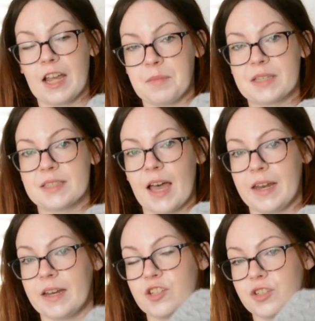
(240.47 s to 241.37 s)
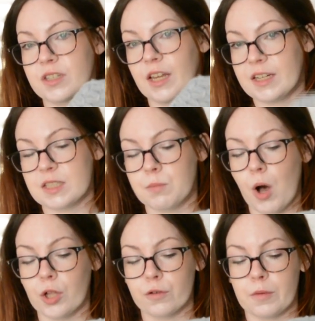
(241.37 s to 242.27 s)
I am excited. It's just going to get
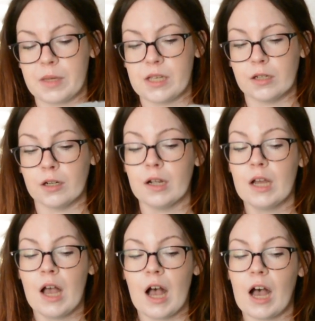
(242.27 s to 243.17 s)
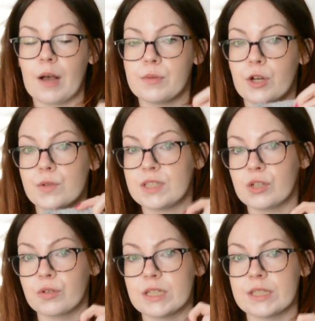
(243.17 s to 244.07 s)
smaller from here. You know,
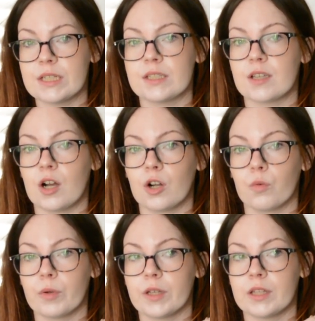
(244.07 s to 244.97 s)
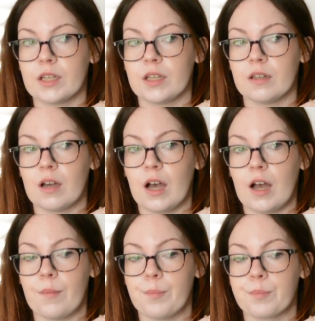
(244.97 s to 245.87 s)
decreases are really
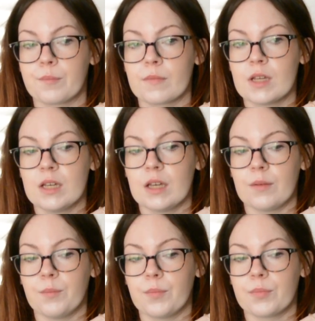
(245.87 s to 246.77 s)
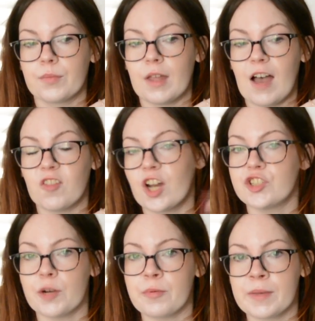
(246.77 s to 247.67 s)
have a lot of
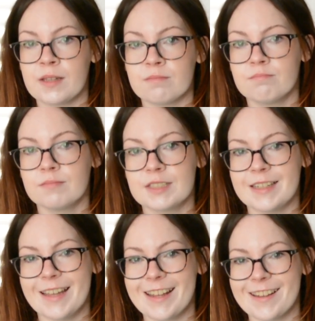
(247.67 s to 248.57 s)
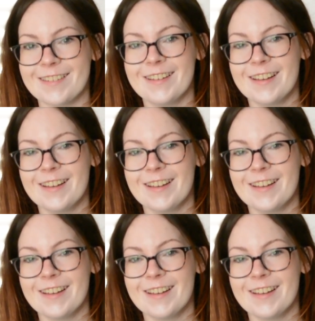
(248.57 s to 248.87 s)
dopamine to knitting